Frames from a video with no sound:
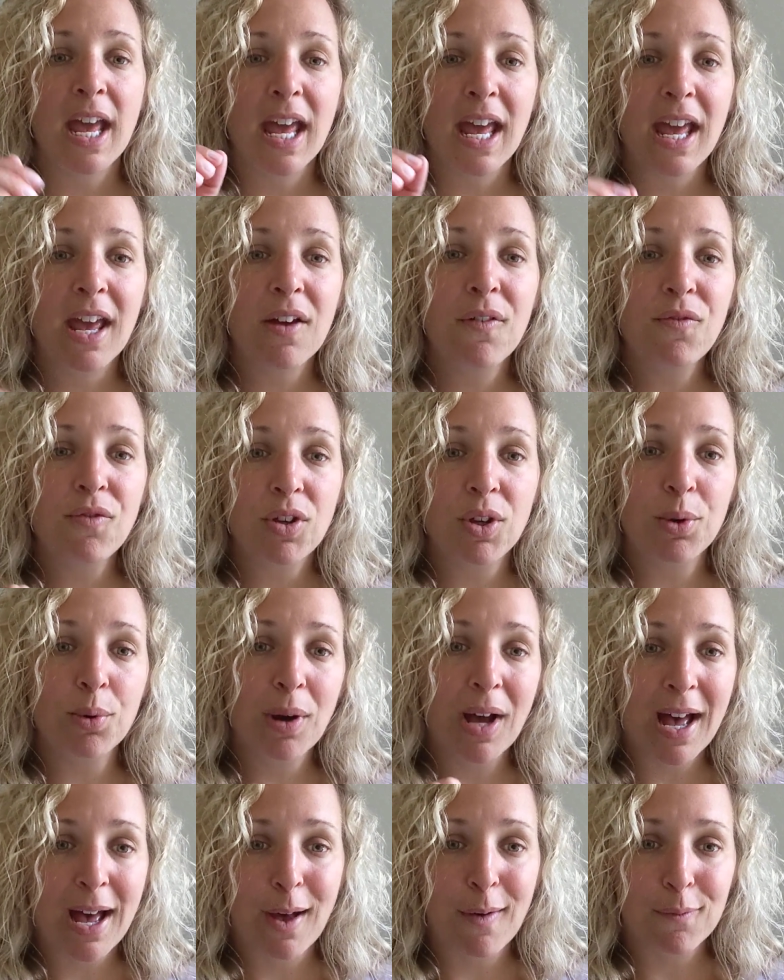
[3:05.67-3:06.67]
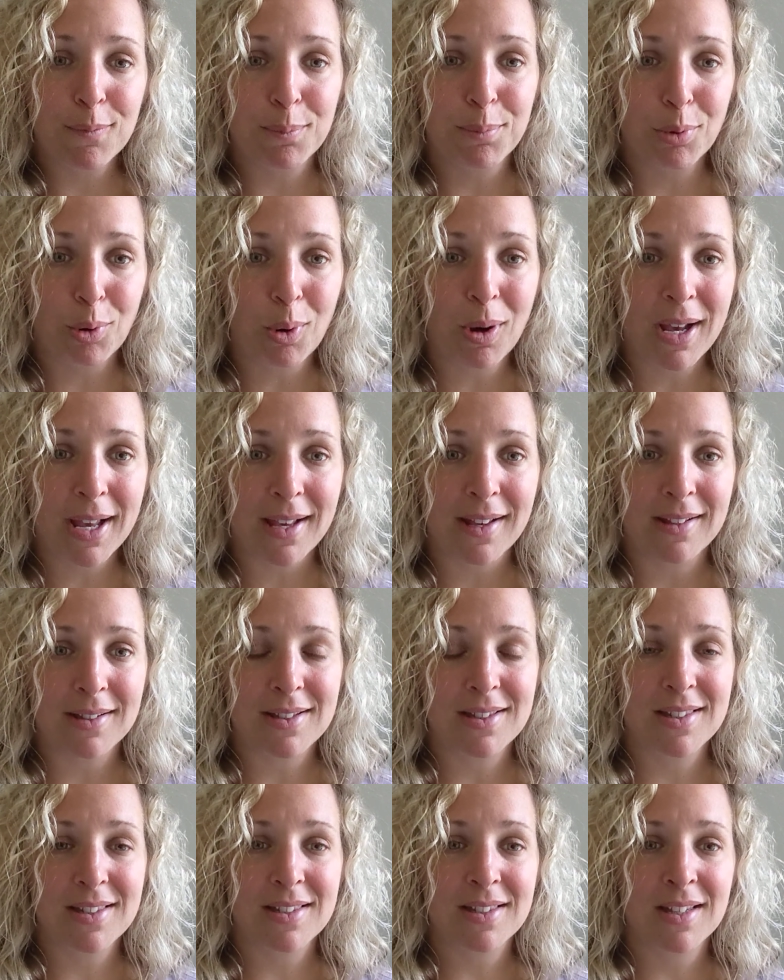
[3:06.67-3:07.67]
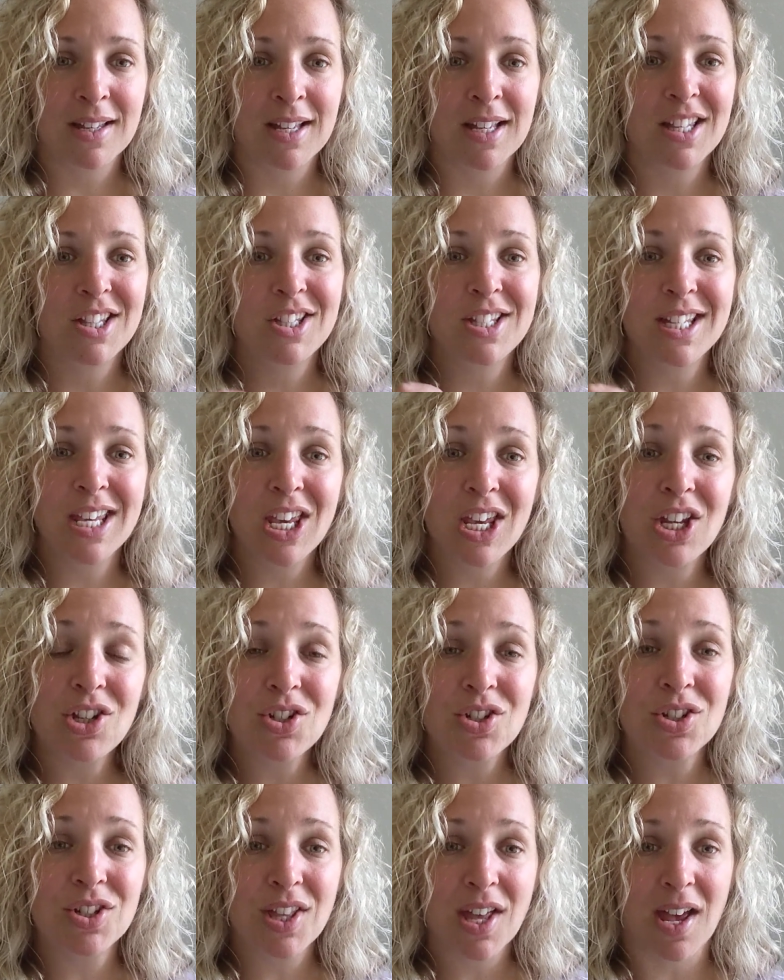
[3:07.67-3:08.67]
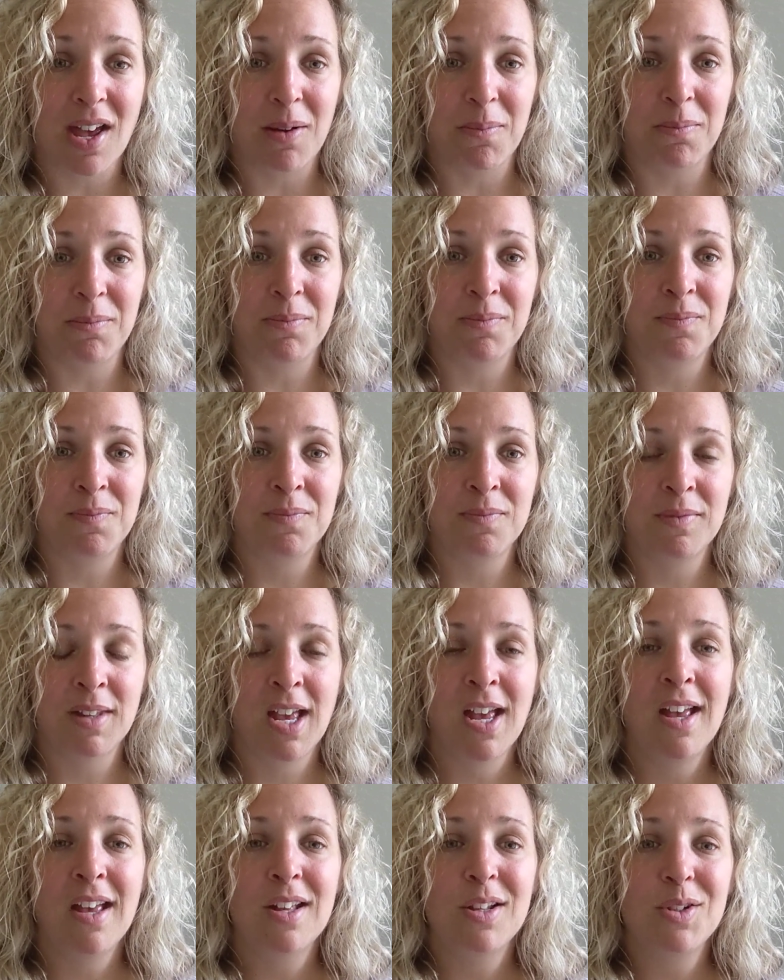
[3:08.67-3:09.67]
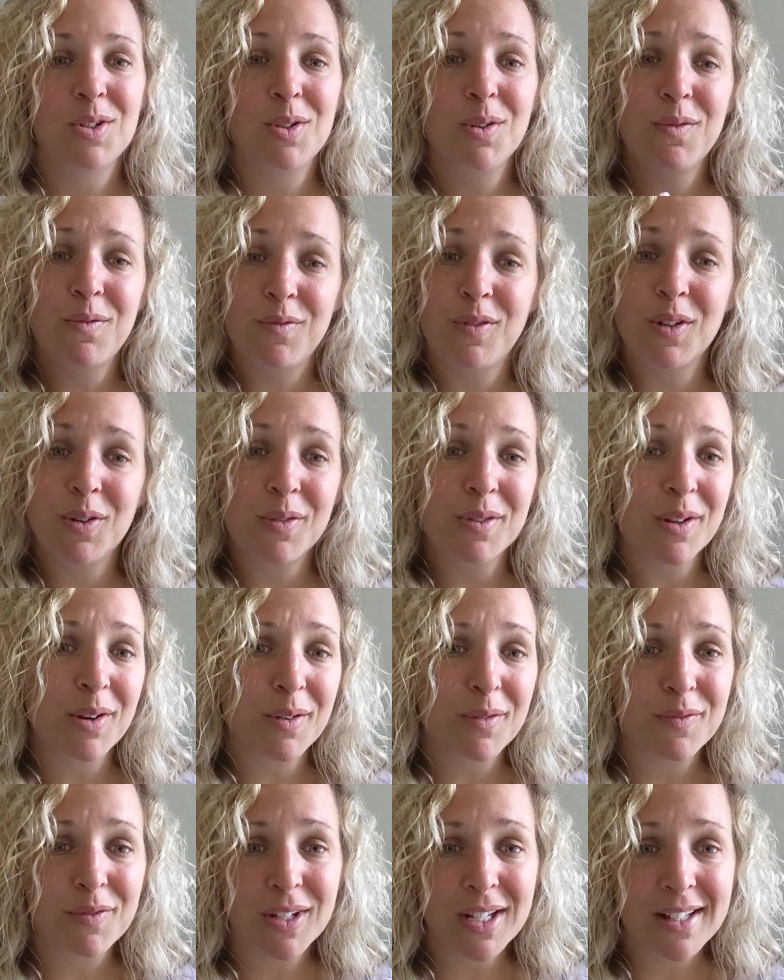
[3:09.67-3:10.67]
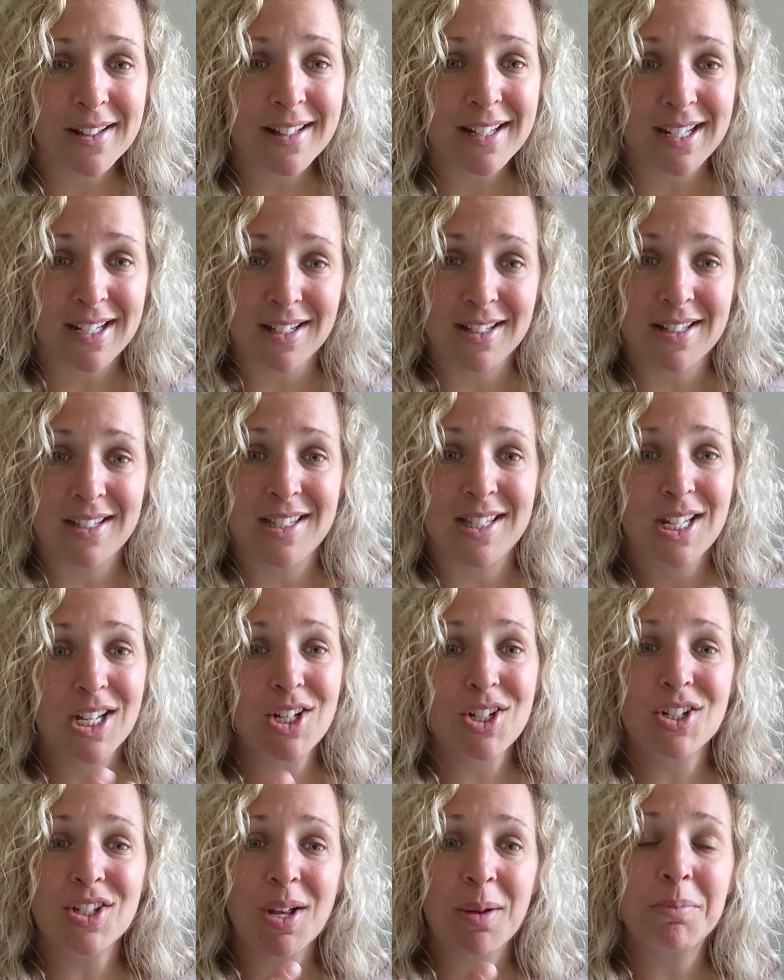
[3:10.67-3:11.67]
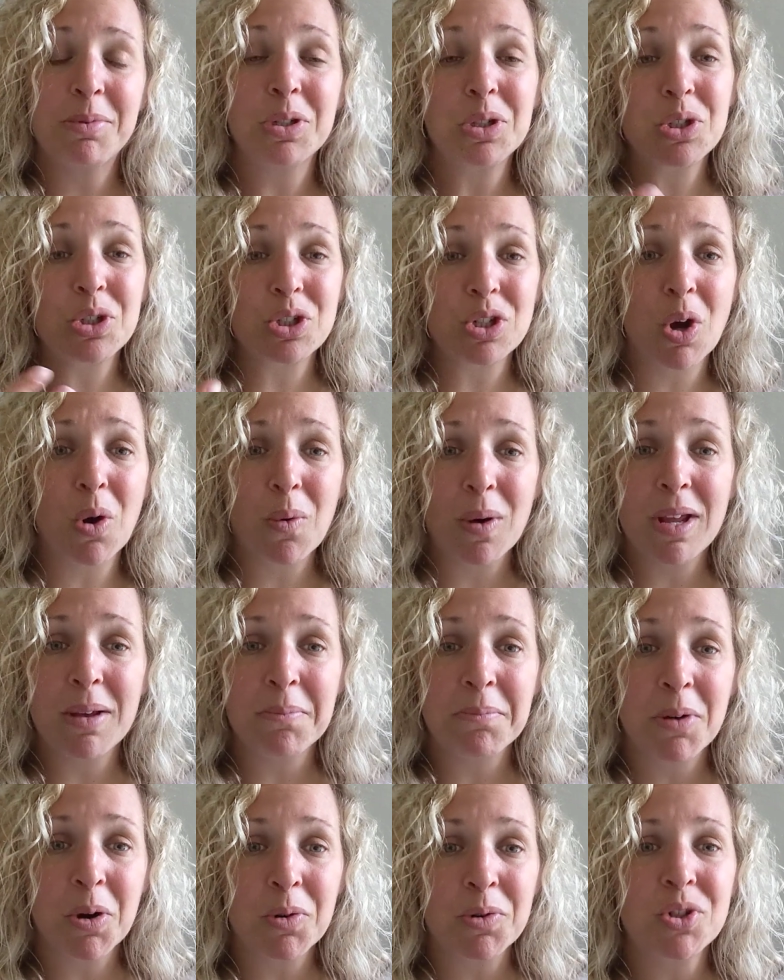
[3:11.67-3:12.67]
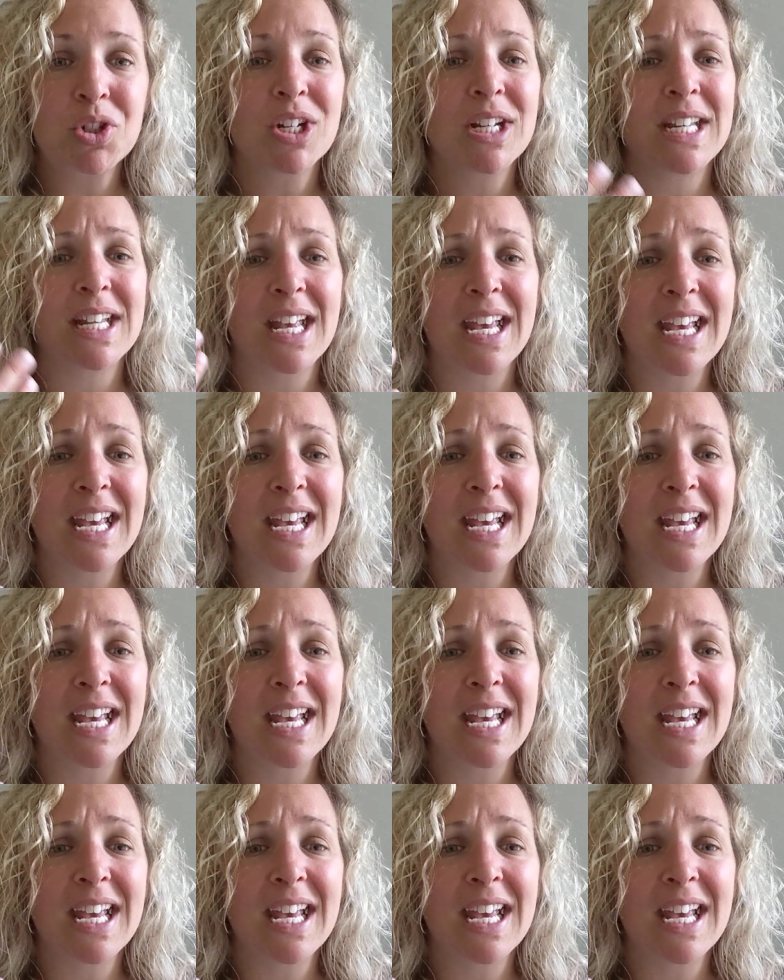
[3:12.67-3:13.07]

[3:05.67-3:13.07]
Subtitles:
If you have boys, teach them to feel their feelings. Teach them to show emotion.